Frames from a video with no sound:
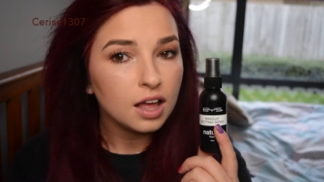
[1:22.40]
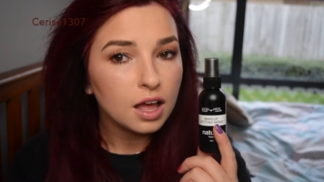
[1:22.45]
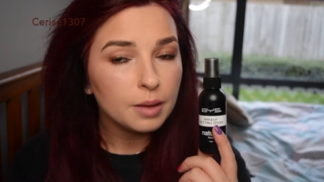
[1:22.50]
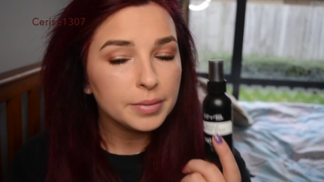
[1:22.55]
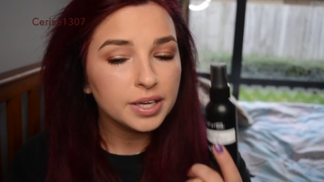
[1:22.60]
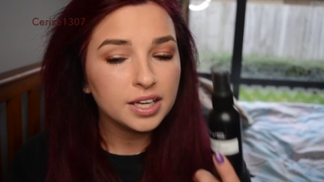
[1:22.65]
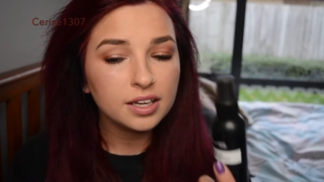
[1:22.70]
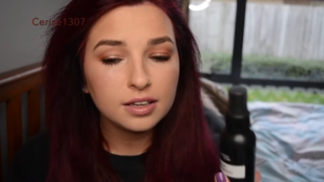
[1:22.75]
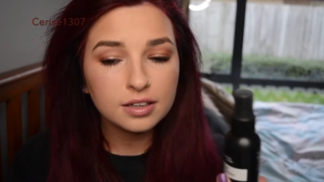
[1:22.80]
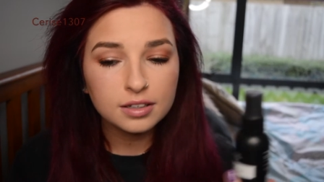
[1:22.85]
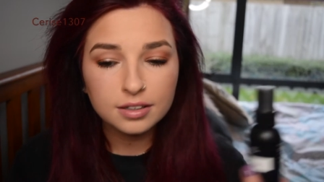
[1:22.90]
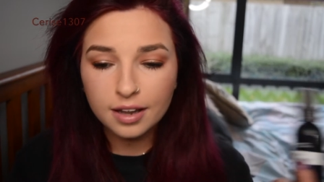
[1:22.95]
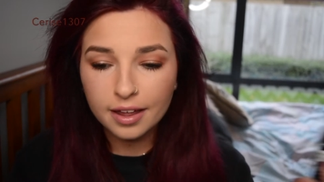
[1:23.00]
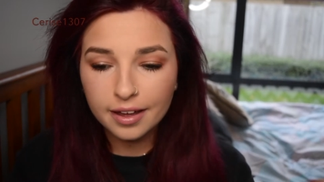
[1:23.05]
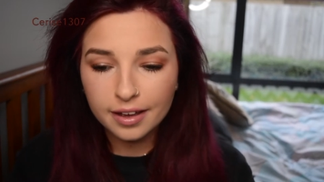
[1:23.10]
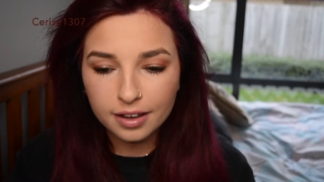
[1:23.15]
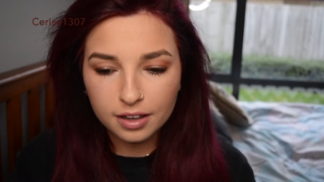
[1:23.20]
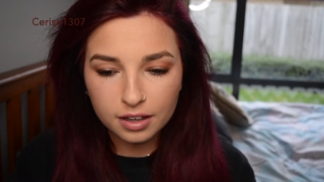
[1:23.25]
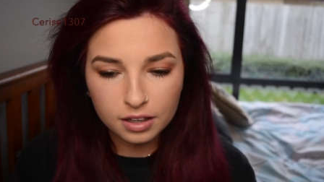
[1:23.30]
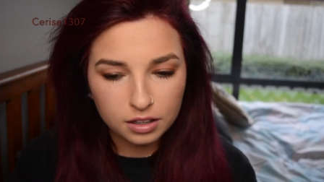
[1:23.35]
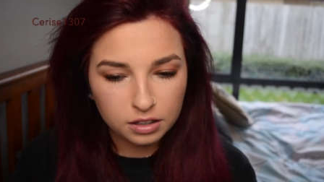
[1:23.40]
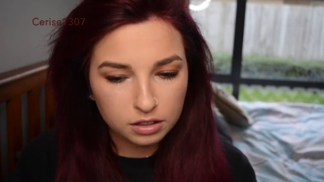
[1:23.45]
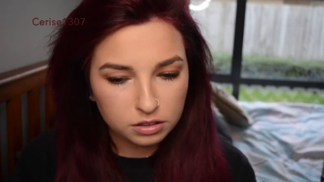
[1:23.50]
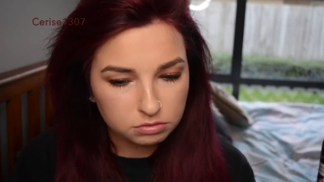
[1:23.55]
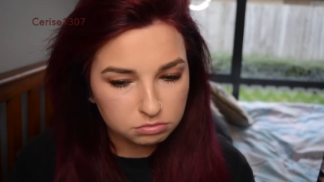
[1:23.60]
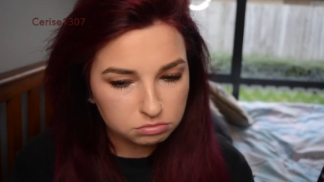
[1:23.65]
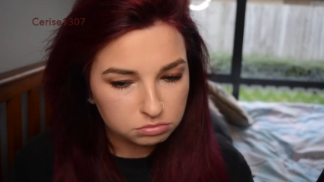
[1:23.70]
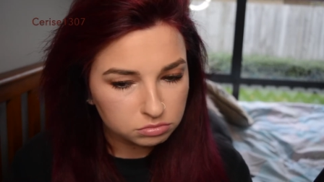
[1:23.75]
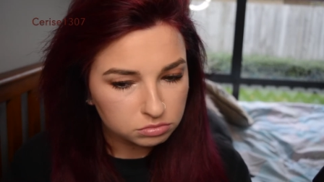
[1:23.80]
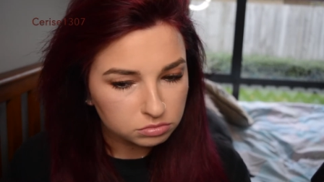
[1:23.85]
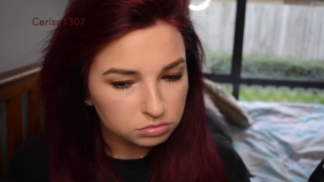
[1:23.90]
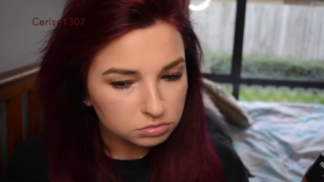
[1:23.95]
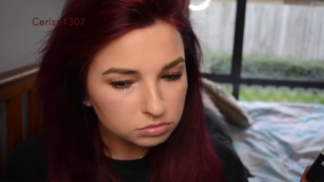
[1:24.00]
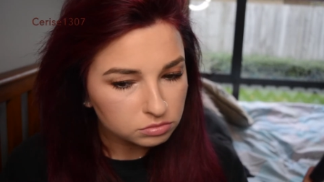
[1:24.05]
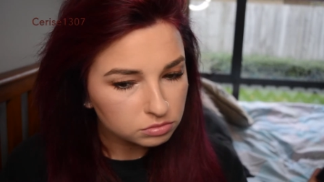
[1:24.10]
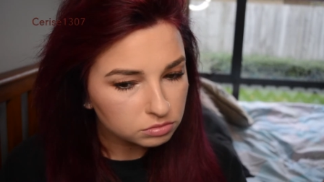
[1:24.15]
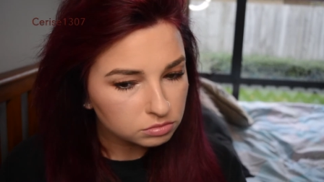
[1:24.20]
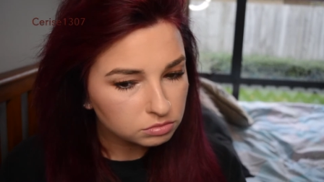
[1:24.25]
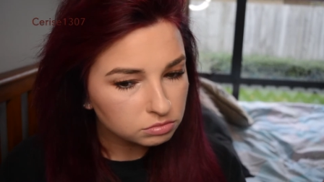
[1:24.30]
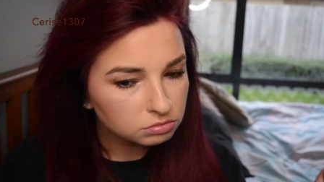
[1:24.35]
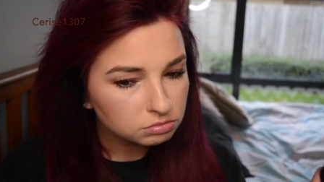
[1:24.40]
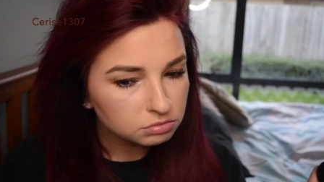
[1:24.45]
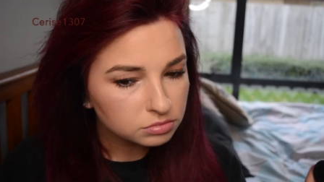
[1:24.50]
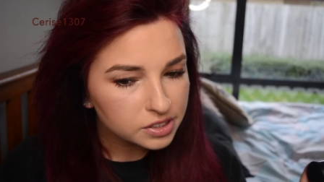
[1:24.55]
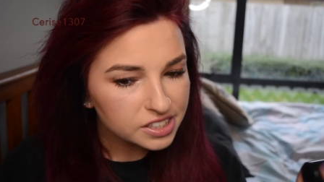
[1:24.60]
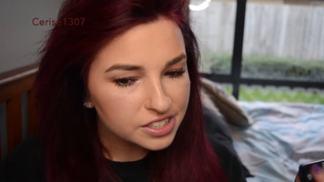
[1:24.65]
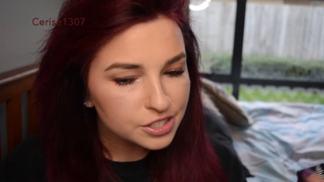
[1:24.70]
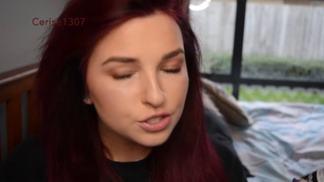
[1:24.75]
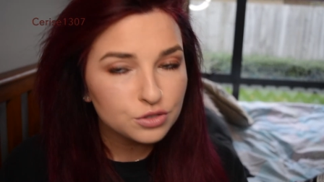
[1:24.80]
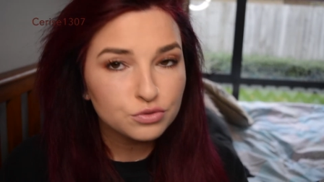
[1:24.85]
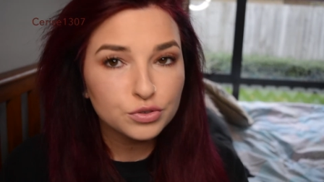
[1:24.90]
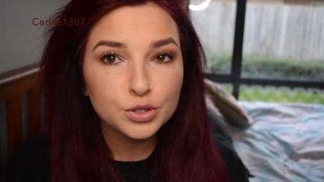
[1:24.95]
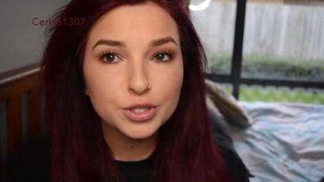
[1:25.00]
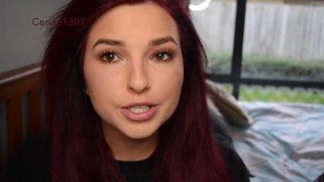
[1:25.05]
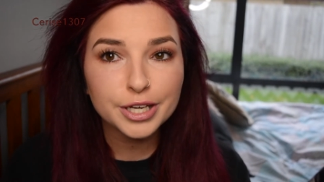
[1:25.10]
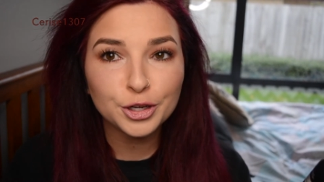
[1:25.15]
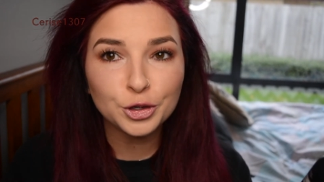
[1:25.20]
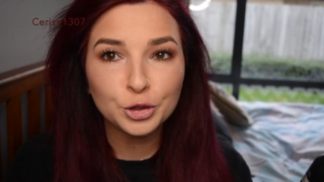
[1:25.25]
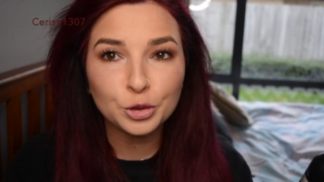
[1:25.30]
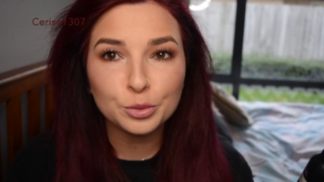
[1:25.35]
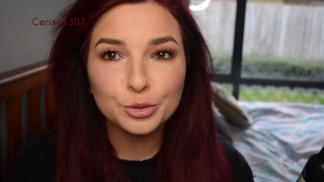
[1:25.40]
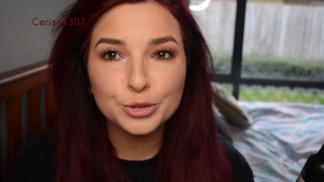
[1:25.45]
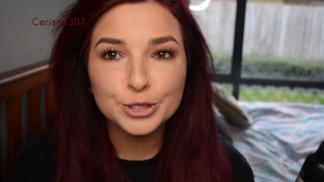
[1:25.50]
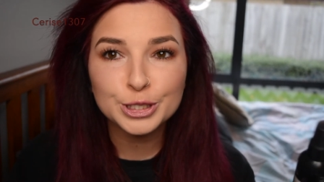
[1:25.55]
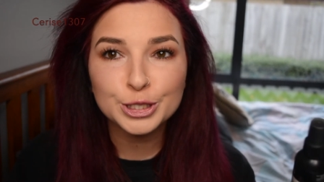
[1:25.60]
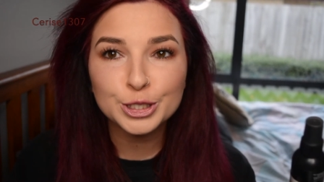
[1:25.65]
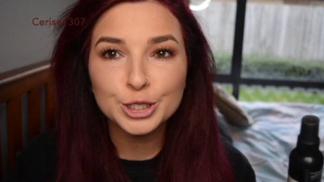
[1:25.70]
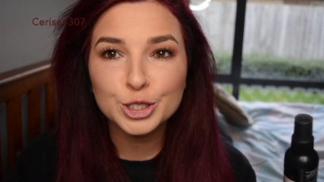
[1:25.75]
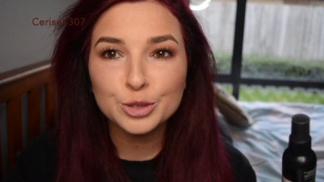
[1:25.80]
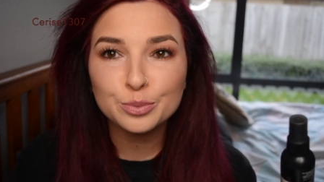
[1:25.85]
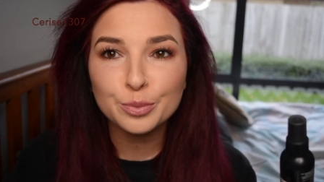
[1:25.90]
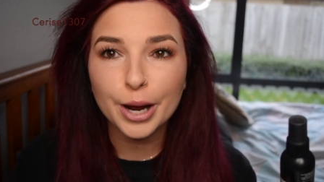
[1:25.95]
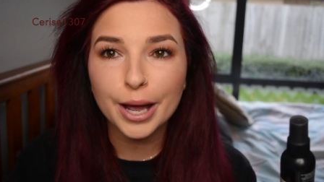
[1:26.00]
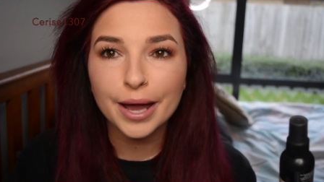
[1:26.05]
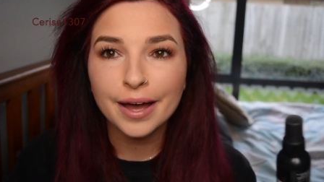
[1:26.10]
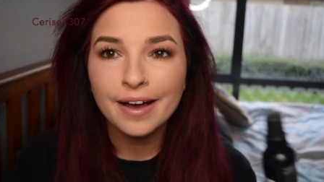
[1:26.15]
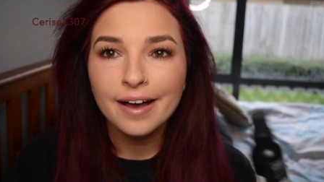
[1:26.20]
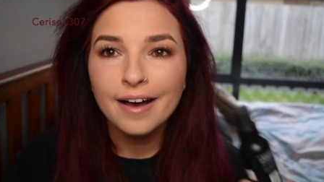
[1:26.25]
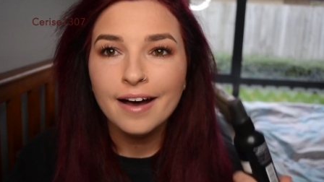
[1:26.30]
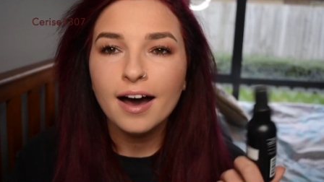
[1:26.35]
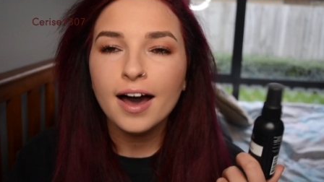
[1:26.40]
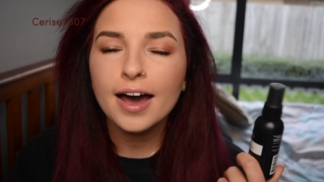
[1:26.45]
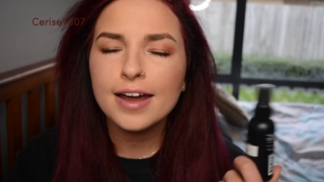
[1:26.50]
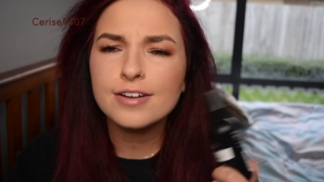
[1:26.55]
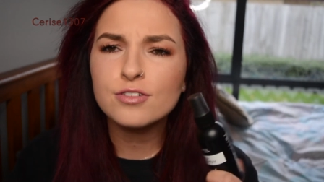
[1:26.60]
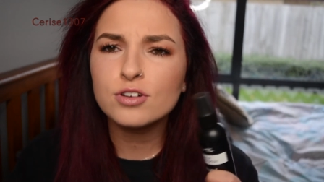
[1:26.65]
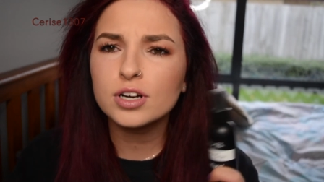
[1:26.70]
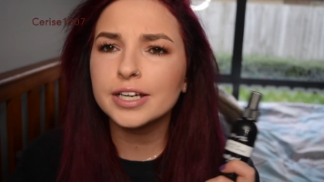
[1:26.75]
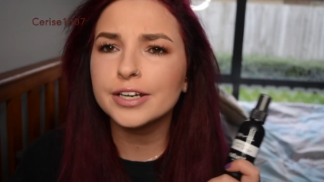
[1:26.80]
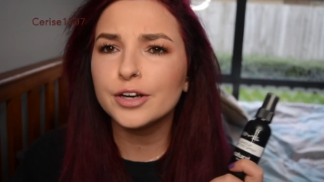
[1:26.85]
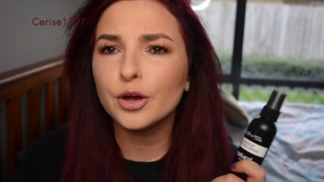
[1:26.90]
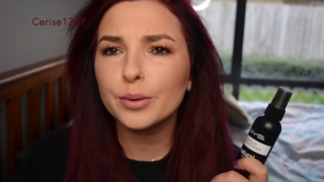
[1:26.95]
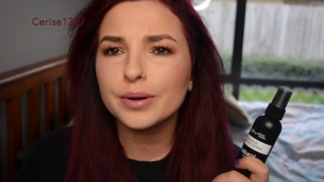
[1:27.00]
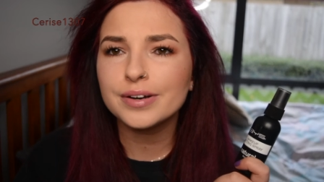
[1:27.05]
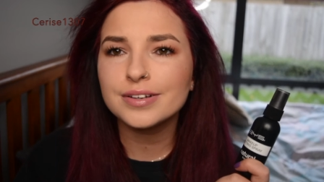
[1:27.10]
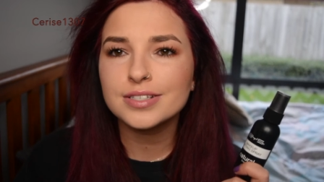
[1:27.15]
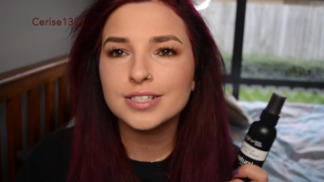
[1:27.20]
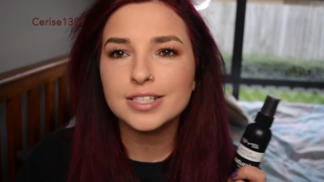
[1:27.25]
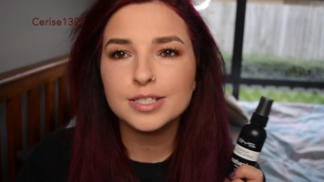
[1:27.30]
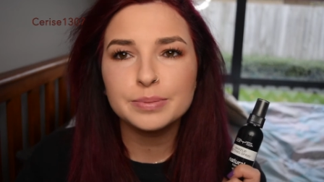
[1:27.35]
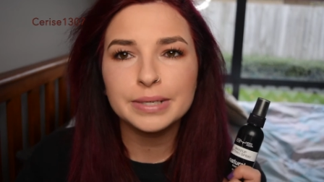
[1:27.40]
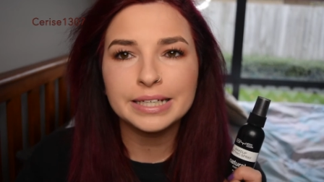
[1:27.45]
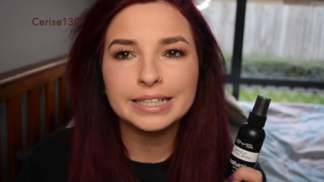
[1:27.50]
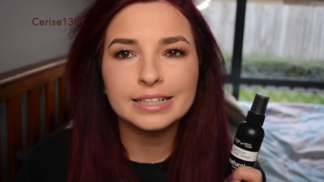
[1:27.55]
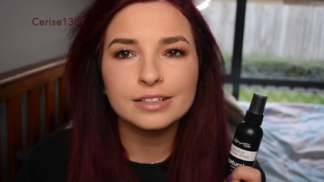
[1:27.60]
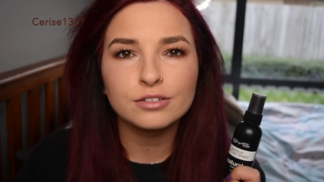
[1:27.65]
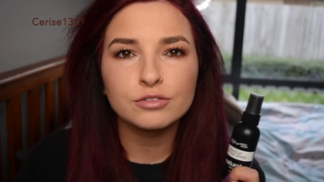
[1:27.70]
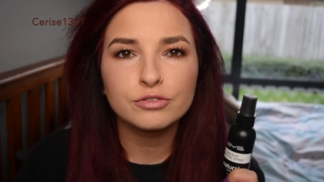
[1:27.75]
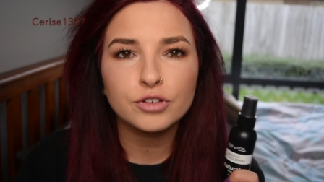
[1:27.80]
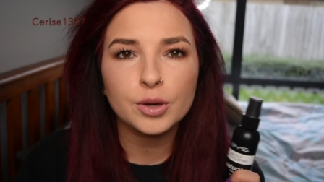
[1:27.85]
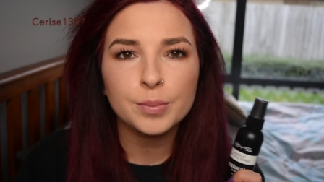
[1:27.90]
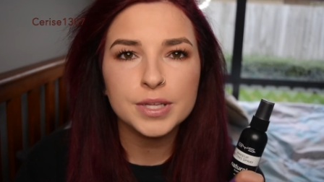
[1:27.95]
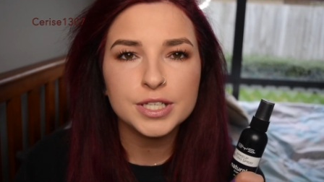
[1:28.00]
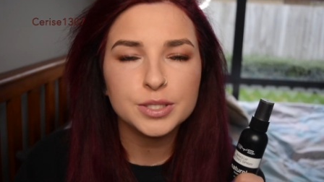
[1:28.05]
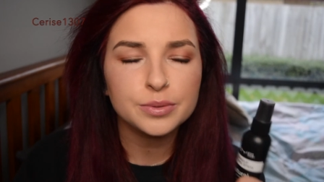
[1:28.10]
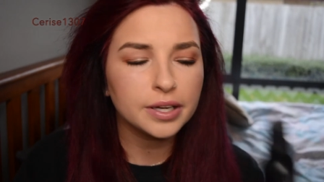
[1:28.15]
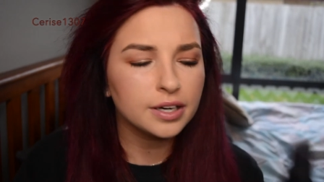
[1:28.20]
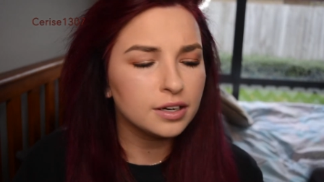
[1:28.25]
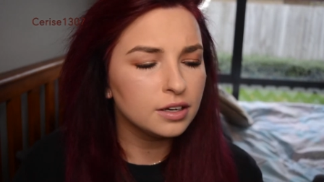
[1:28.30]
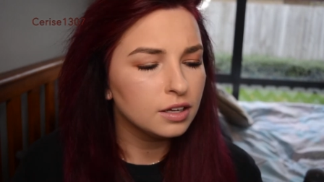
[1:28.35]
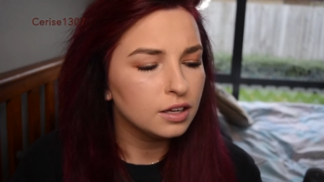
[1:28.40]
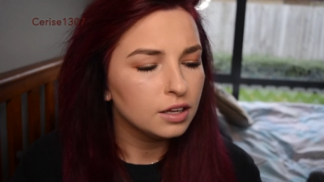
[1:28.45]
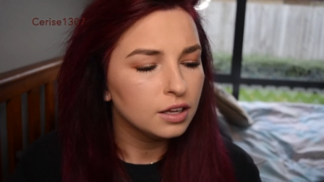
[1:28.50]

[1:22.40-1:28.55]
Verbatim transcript: I mean, like... just feels like a normal setting spray. I don't really know what I was expecting from this one.